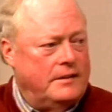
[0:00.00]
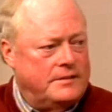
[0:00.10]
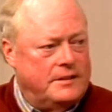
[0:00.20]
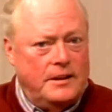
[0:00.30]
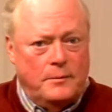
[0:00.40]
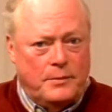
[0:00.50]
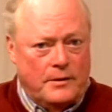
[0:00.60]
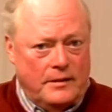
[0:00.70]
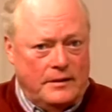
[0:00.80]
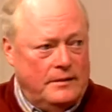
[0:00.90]
the city of
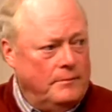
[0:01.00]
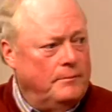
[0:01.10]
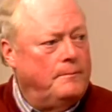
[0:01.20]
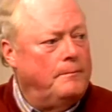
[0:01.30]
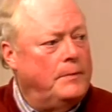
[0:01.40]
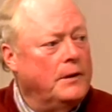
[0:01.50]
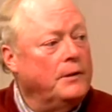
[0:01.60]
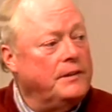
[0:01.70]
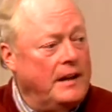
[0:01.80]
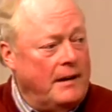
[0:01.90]
Portland
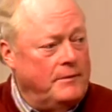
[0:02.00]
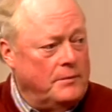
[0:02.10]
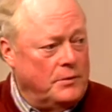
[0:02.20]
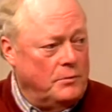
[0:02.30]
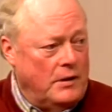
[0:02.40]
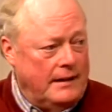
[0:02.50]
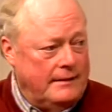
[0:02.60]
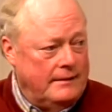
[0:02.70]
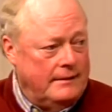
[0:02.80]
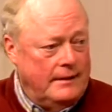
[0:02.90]
built dam number one.
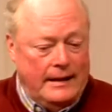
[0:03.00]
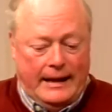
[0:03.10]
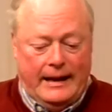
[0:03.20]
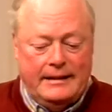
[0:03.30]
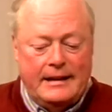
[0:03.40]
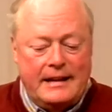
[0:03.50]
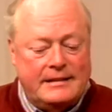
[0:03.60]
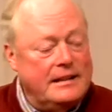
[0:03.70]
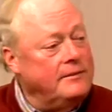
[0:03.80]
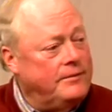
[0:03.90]
In
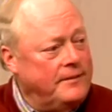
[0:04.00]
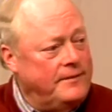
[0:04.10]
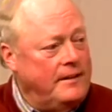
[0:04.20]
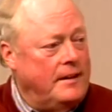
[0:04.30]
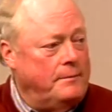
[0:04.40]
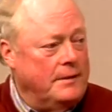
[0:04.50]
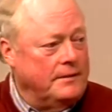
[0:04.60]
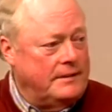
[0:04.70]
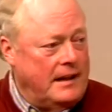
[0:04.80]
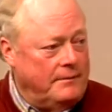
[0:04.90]
1950, they
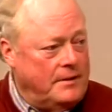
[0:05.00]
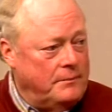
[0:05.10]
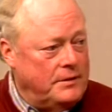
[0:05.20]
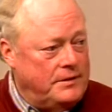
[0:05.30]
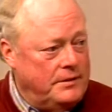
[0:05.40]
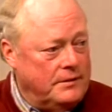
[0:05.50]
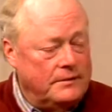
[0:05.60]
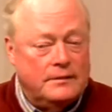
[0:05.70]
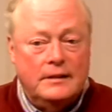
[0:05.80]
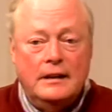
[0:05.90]
built dam number two.
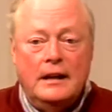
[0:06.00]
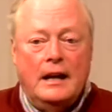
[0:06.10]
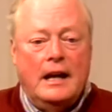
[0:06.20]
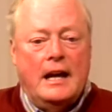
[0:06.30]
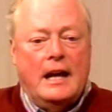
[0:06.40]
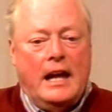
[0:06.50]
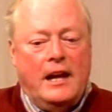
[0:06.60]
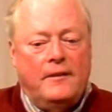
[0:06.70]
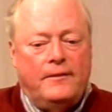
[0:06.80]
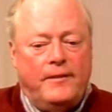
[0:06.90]

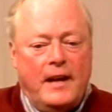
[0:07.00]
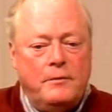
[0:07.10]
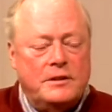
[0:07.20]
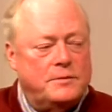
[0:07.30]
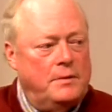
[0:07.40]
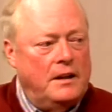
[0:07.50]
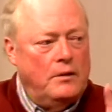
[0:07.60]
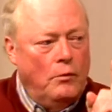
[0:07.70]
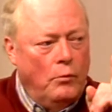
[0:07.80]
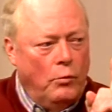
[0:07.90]
If they would spend
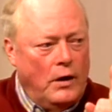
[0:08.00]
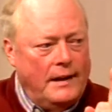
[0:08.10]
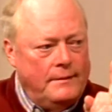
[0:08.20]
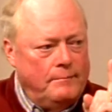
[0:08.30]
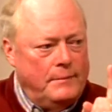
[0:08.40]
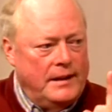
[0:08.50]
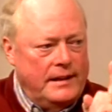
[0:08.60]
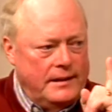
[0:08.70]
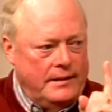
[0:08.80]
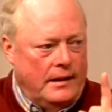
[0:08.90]
$1
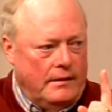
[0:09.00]
billion